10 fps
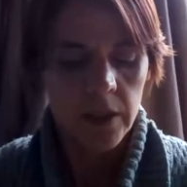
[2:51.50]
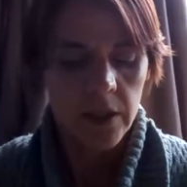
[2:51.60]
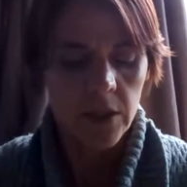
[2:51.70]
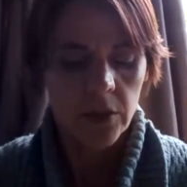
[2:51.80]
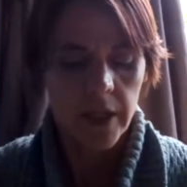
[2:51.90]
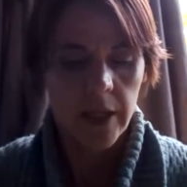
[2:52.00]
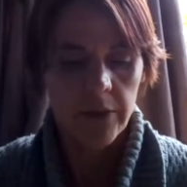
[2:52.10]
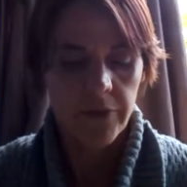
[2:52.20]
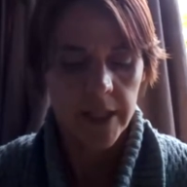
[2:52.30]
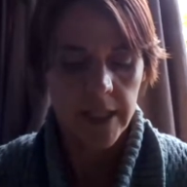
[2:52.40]
So now
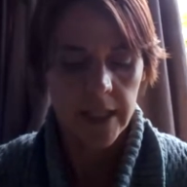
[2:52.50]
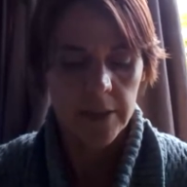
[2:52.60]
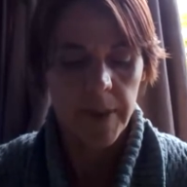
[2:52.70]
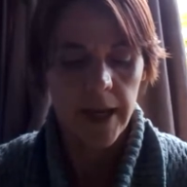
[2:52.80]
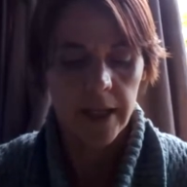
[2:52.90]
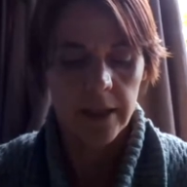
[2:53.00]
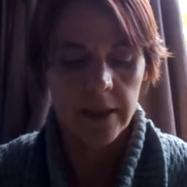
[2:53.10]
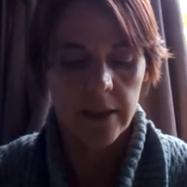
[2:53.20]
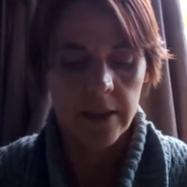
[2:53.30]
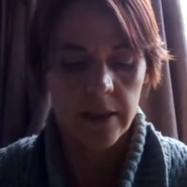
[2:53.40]
if I take us back
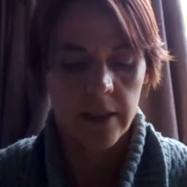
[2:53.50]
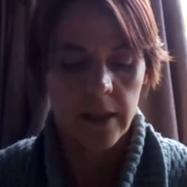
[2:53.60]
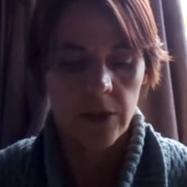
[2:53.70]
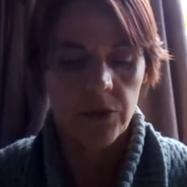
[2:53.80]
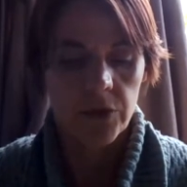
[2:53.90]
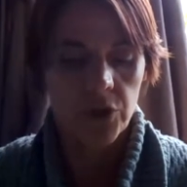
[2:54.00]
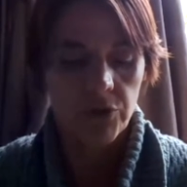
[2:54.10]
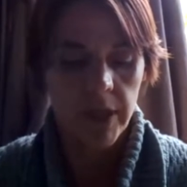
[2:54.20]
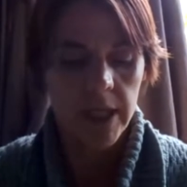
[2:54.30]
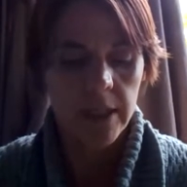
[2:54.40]
to that other
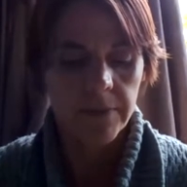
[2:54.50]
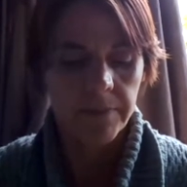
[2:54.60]
screen,